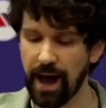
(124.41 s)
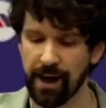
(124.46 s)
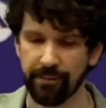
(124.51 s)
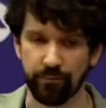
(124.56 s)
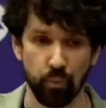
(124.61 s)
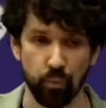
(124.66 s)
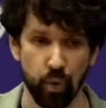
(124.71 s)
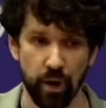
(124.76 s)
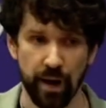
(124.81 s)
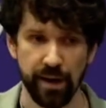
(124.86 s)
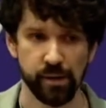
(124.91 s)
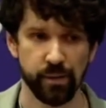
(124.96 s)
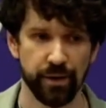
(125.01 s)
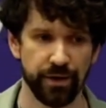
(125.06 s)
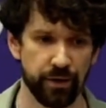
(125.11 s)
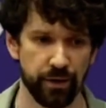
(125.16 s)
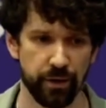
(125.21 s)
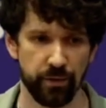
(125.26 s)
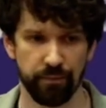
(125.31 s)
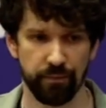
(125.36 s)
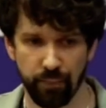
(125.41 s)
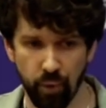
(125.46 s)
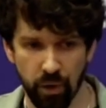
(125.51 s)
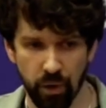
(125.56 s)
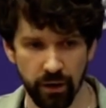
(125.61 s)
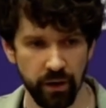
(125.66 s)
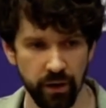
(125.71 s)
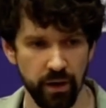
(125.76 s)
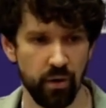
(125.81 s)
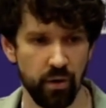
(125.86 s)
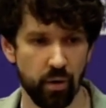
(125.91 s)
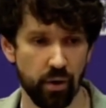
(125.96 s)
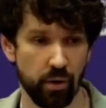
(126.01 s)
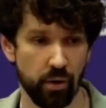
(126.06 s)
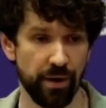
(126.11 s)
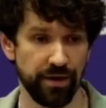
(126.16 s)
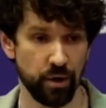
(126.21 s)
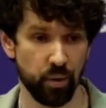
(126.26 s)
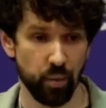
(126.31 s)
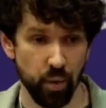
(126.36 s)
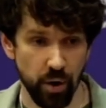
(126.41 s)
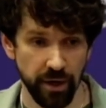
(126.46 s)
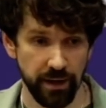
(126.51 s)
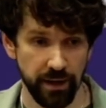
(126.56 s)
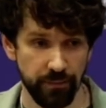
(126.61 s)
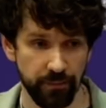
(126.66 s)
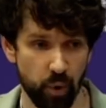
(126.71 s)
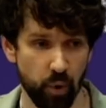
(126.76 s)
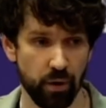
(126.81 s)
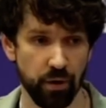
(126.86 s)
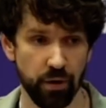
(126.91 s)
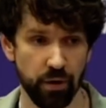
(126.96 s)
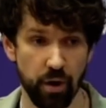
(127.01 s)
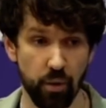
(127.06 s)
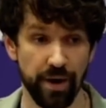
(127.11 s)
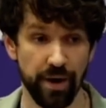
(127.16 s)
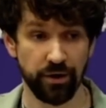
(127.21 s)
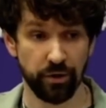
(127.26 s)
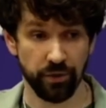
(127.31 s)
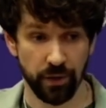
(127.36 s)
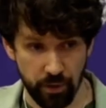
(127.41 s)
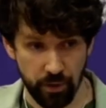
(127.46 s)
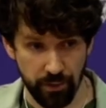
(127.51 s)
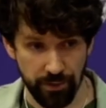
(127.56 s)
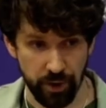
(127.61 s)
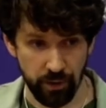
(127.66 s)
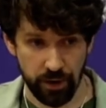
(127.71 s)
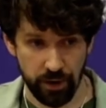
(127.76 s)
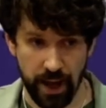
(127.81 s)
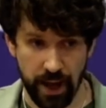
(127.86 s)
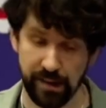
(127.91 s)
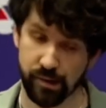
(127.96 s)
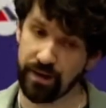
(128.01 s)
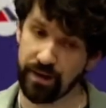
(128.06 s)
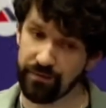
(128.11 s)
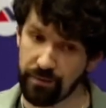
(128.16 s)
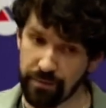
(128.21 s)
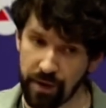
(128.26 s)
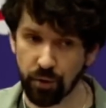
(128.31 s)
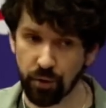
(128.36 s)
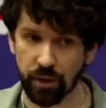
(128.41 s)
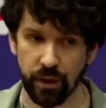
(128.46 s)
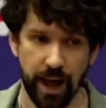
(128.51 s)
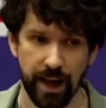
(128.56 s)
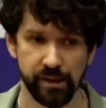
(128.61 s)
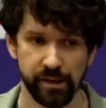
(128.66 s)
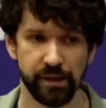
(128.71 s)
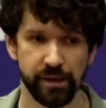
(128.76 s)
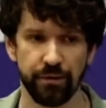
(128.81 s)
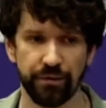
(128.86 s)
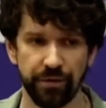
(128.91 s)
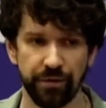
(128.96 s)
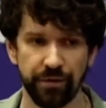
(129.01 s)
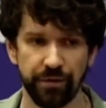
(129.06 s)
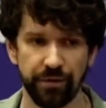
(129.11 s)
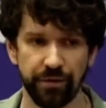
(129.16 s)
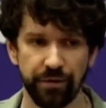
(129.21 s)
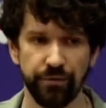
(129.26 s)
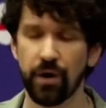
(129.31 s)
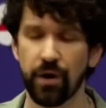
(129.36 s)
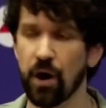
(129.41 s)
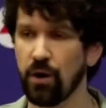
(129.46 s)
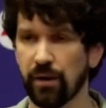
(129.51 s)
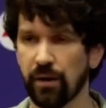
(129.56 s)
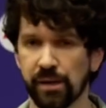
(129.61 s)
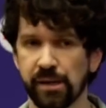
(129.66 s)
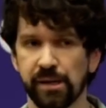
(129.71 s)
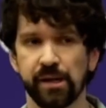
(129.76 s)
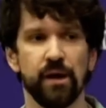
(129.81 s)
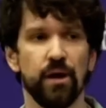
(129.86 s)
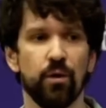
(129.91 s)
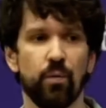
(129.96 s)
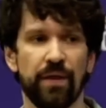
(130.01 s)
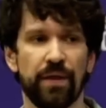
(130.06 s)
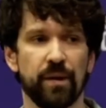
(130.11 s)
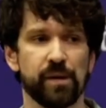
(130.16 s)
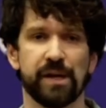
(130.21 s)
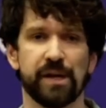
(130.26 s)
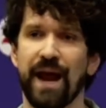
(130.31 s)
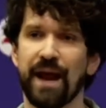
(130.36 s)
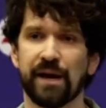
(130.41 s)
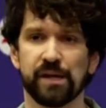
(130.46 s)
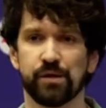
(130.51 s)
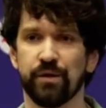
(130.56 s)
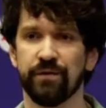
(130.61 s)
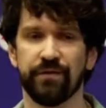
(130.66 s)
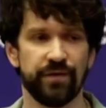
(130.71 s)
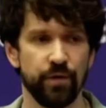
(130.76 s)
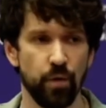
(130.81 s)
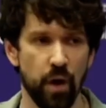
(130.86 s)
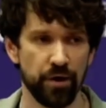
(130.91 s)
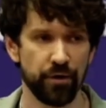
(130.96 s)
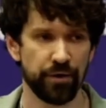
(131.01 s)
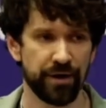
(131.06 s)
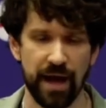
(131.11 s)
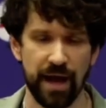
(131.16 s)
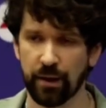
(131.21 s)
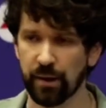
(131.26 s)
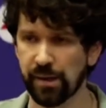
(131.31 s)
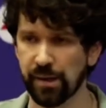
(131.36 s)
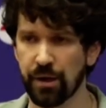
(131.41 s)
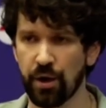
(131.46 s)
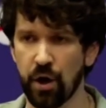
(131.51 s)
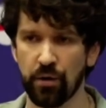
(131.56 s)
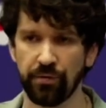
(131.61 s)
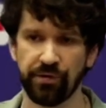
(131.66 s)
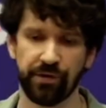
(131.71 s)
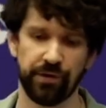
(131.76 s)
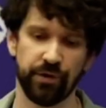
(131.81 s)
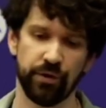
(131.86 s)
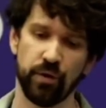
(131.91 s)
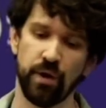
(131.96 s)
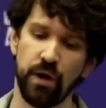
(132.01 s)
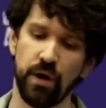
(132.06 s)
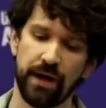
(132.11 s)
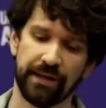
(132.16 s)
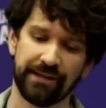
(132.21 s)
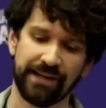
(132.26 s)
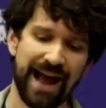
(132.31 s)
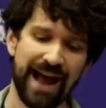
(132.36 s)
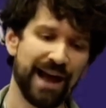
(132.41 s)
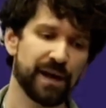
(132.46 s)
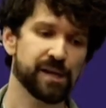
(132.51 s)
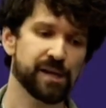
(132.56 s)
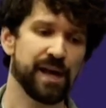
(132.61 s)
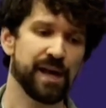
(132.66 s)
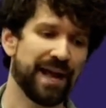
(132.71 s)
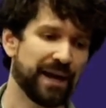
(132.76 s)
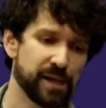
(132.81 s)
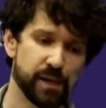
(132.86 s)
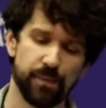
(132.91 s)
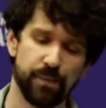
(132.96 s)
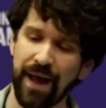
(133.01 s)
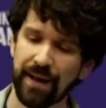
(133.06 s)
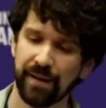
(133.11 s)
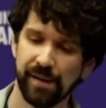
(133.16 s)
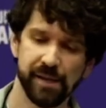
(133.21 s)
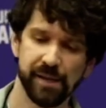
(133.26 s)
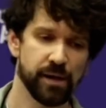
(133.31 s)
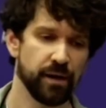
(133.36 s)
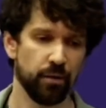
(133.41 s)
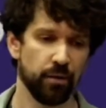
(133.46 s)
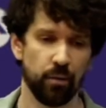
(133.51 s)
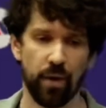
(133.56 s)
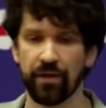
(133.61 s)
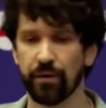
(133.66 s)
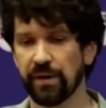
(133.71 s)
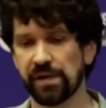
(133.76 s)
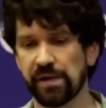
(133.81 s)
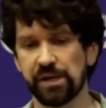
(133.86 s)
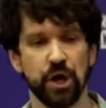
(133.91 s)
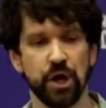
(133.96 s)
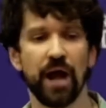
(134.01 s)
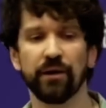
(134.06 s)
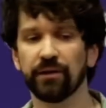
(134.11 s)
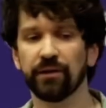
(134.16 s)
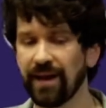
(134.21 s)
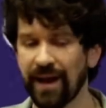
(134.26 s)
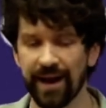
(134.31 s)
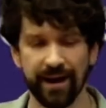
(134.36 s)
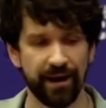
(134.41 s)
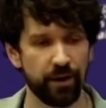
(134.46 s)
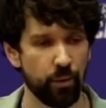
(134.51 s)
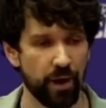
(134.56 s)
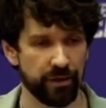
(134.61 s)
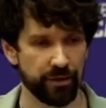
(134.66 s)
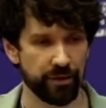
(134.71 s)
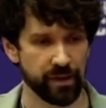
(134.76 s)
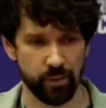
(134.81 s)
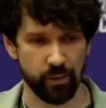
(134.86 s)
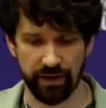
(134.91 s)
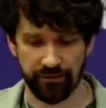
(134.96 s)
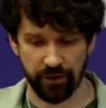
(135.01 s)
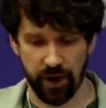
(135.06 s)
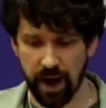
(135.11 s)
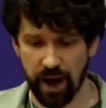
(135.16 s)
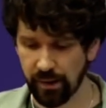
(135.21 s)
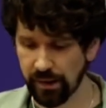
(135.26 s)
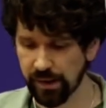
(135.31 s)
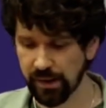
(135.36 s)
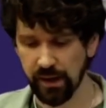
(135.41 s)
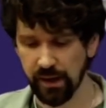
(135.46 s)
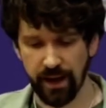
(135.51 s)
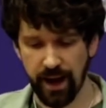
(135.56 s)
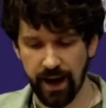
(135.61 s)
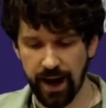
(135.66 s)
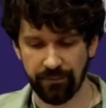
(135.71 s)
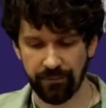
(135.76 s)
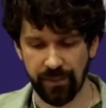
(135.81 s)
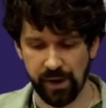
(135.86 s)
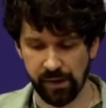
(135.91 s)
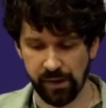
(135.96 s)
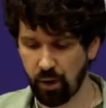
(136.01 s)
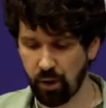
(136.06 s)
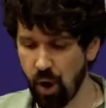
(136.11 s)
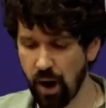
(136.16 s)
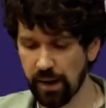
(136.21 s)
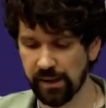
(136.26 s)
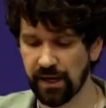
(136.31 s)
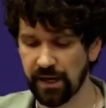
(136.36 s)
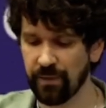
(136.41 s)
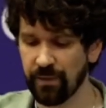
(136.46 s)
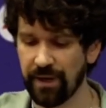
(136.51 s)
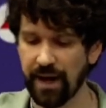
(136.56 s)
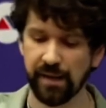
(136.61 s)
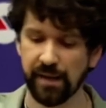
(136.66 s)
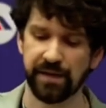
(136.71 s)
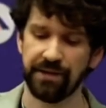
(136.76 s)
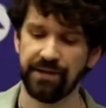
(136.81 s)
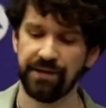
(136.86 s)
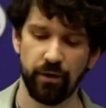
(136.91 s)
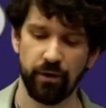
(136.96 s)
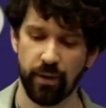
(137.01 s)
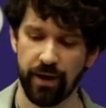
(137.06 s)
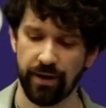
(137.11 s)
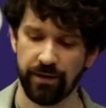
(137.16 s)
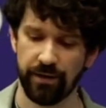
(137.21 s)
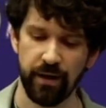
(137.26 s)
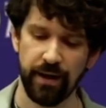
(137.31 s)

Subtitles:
Whereas when you're poor, or when you're working poor, or when you're lower middle class, or even middle class, you do notice when there's an extra few $100s that go to a tax, an expense, whether it's childcare, whether it's whatever else. These are costs that everybody has to deal with.